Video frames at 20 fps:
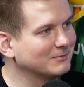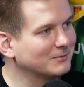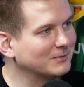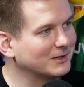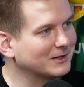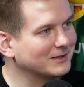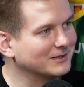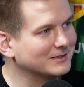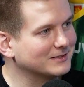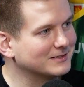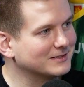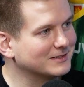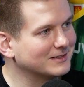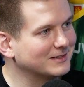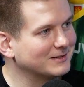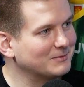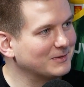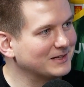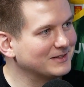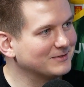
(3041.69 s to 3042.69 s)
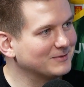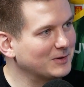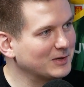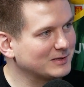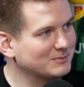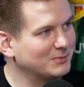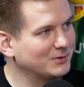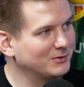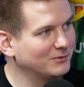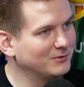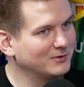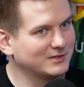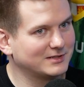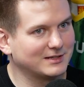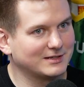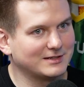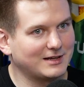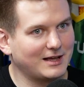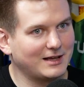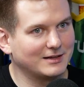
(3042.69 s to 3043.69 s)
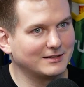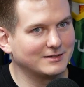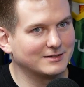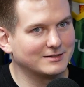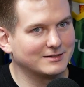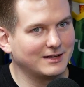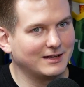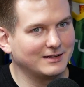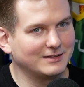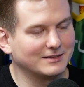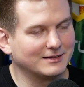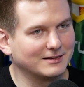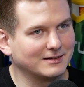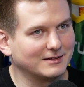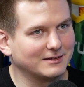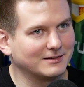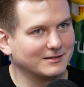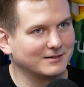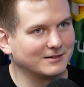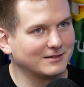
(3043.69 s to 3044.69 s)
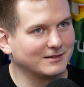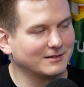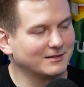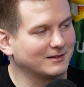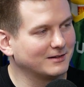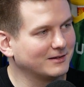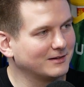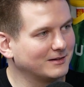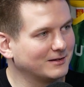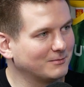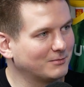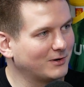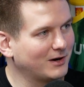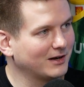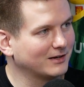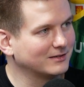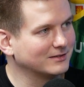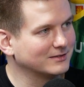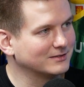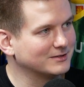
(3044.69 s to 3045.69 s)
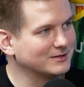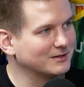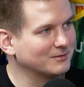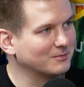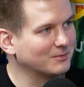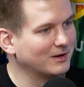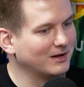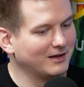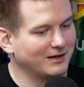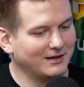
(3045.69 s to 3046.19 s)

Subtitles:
Because he met Spanoulis, as I understand, in a practice gym.